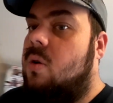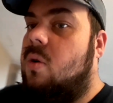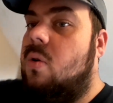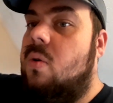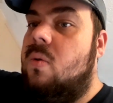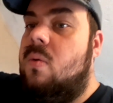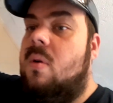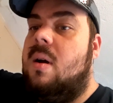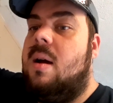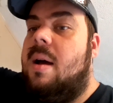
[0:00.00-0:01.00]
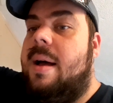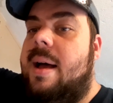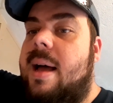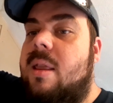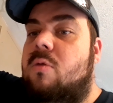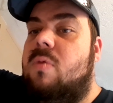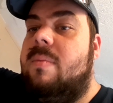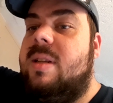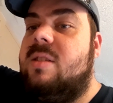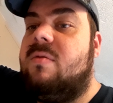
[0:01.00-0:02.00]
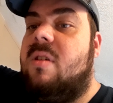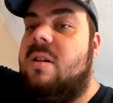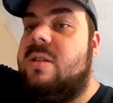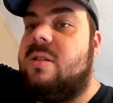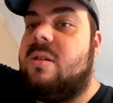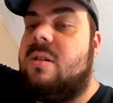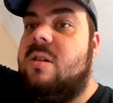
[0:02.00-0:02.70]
Who on the women's roster